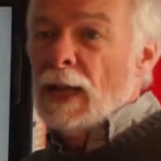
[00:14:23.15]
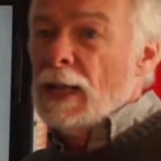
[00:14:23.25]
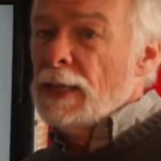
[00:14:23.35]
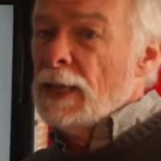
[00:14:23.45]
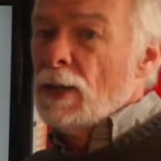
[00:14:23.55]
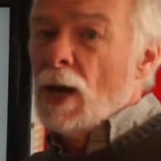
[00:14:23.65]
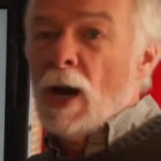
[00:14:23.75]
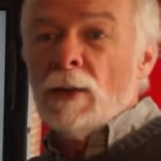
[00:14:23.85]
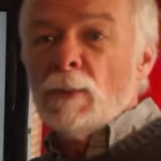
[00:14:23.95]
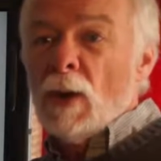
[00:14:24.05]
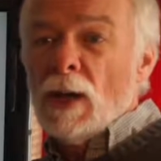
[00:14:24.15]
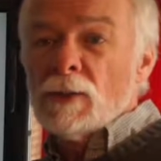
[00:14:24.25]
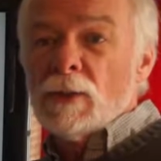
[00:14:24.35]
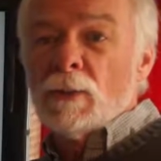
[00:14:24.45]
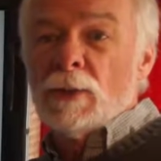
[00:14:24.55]
and then
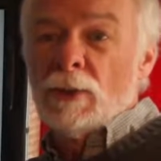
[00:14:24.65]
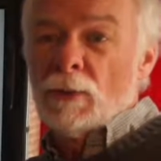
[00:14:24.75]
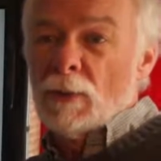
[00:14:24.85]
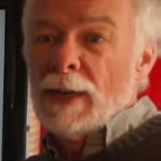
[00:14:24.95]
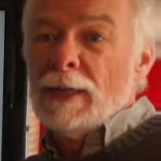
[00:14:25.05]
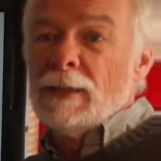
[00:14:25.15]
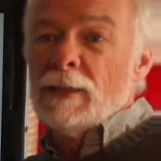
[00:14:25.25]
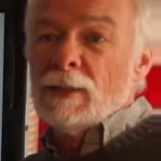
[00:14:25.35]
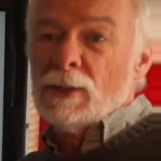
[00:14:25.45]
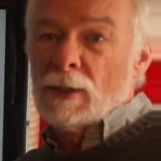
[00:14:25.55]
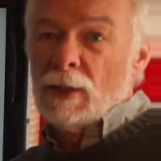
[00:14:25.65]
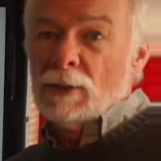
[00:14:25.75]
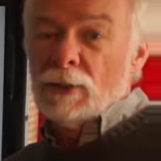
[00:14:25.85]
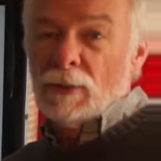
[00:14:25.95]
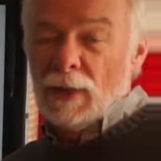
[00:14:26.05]
unpause it when you're ready to
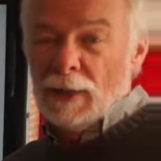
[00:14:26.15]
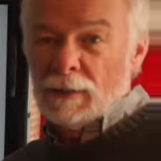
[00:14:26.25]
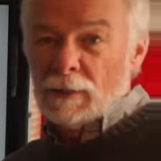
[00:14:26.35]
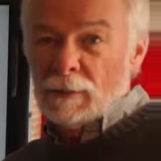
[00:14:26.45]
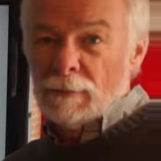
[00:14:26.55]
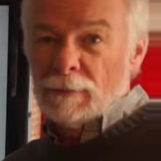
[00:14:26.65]
discuss your answer.